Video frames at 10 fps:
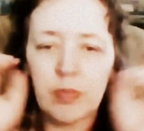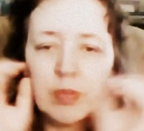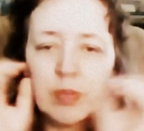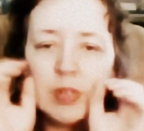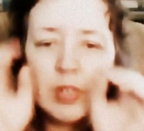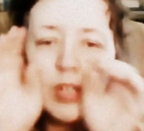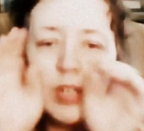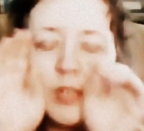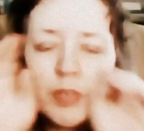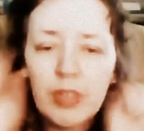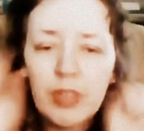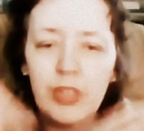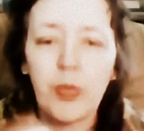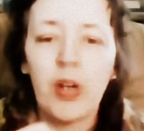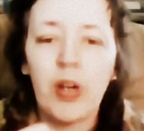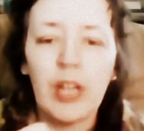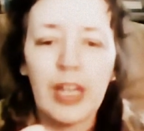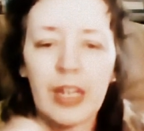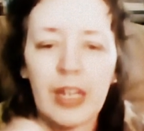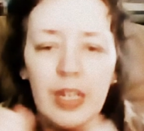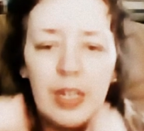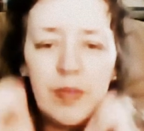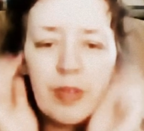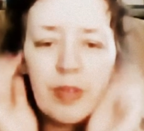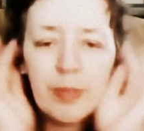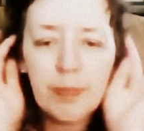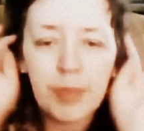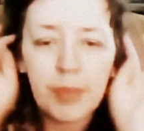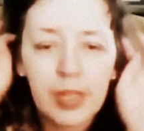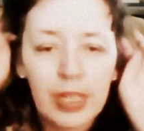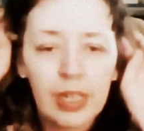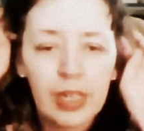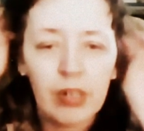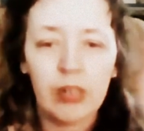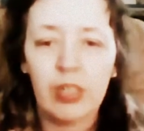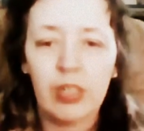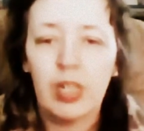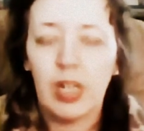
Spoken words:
a really small head and very big ears.